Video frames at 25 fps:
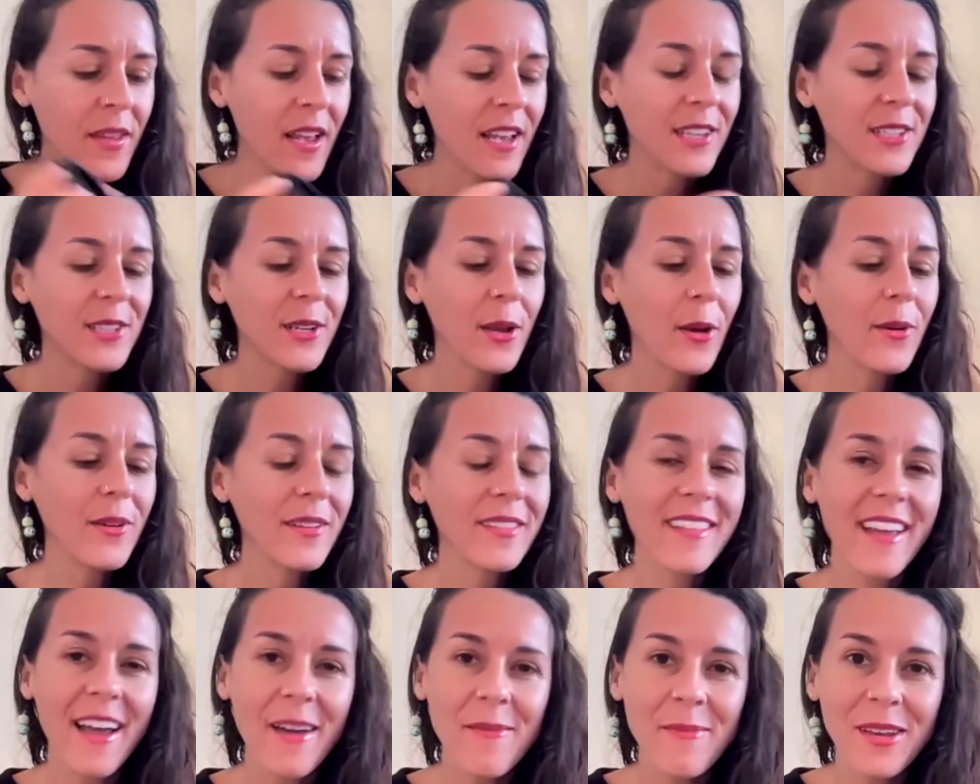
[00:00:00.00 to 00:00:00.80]
So
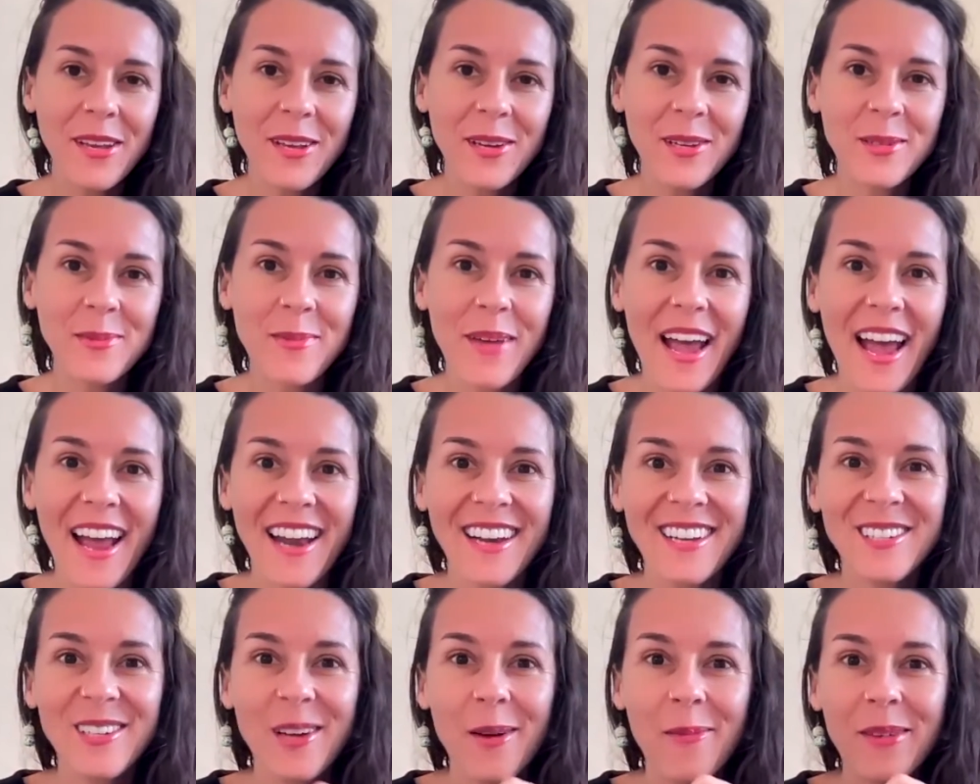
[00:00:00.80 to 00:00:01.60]
let me use my
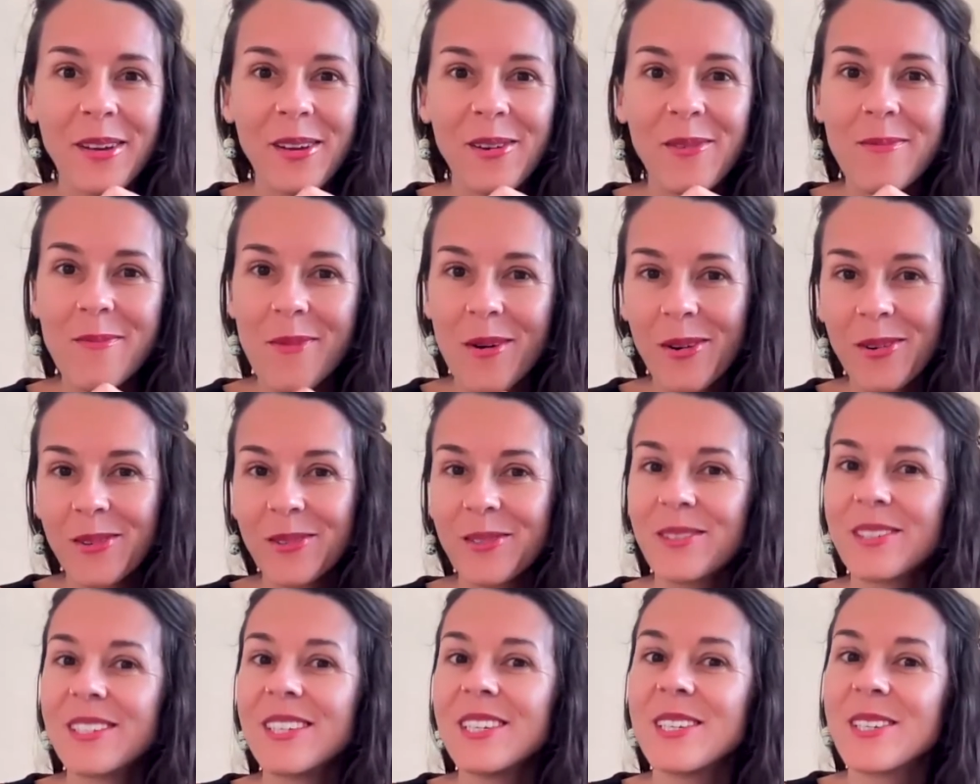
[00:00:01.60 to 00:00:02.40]
anatomical
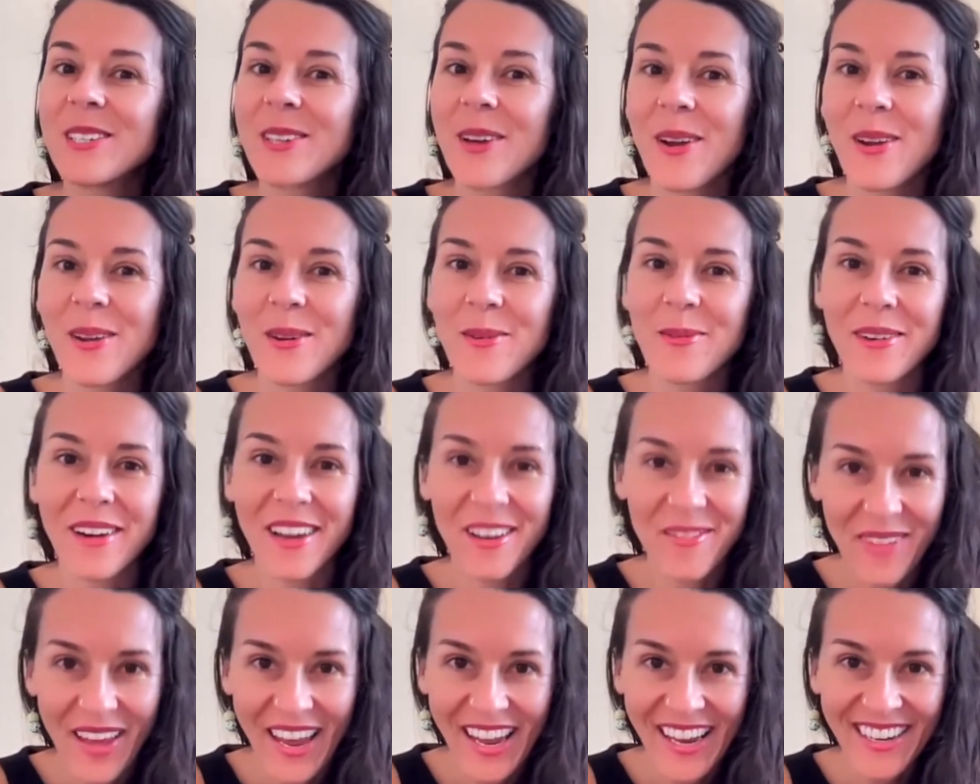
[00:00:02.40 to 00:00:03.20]
model to show you what
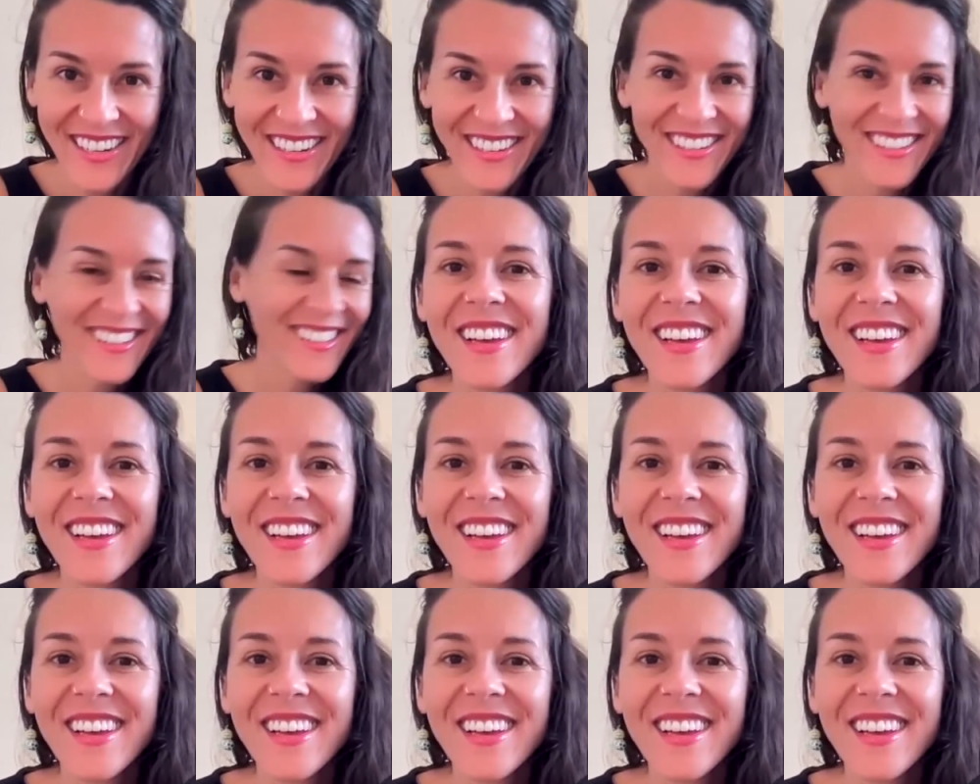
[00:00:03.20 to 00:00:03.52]
I mean.